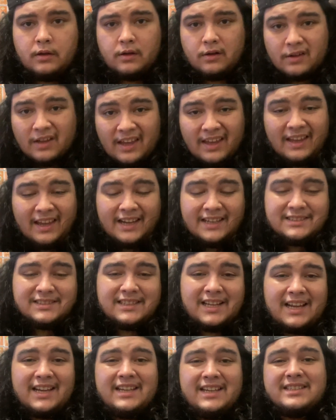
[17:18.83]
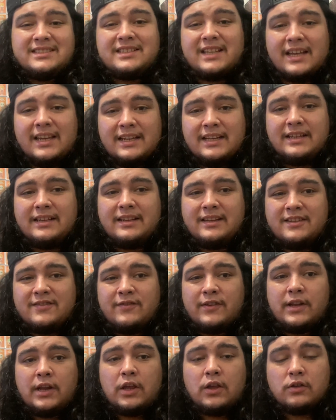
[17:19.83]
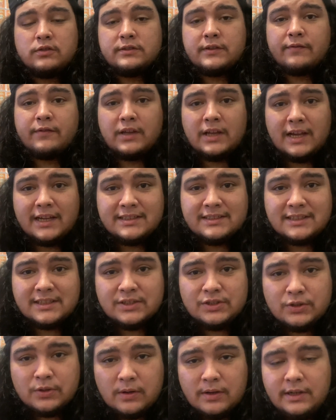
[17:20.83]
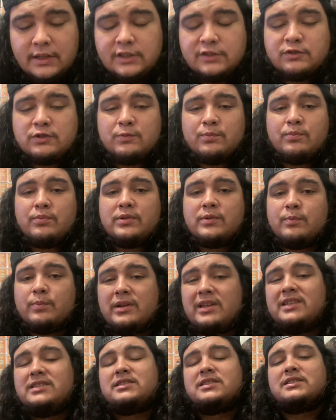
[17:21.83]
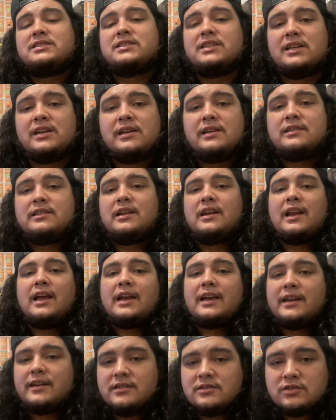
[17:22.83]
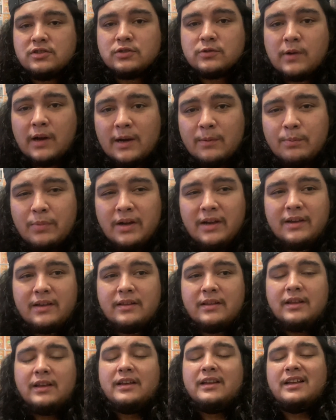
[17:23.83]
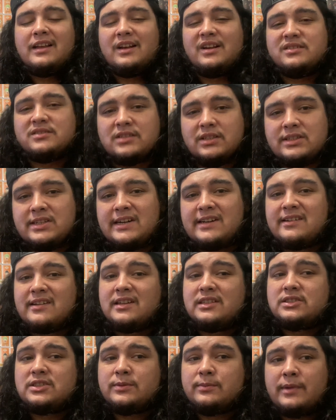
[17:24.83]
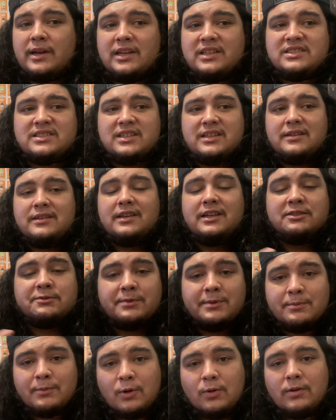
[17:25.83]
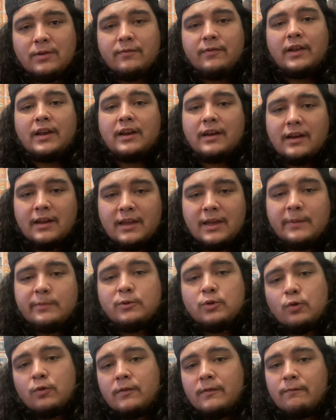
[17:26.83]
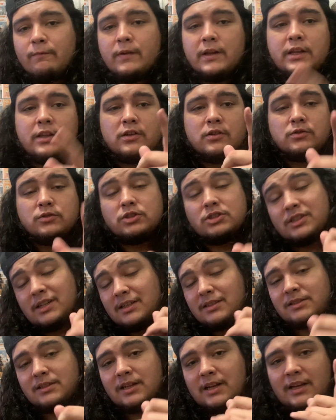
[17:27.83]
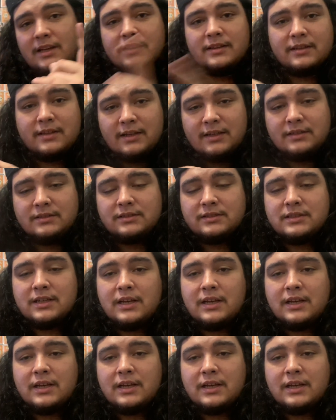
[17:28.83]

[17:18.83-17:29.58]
Okay guys, that is the end of this video. If you guys enjoyed this one, please consider hitting the like and the subscribe button. Helps the channel out tremendously, keeps me motivated to keep doing videos just like this.